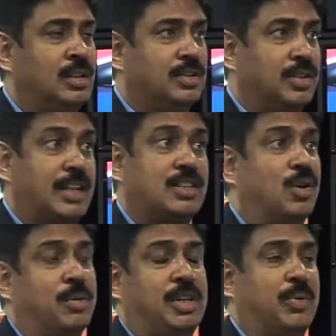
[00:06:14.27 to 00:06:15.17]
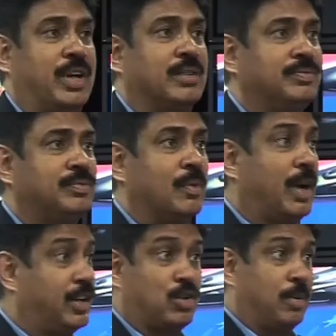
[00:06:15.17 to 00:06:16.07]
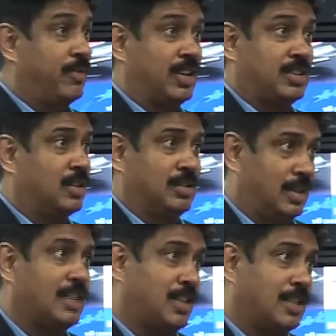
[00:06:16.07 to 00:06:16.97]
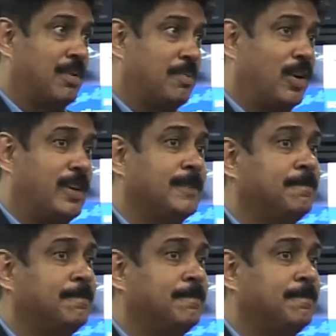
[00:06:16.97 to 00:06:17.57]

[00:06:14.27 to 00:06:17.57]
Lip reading: So that's going to be the way. It's going to be faster. That's my point.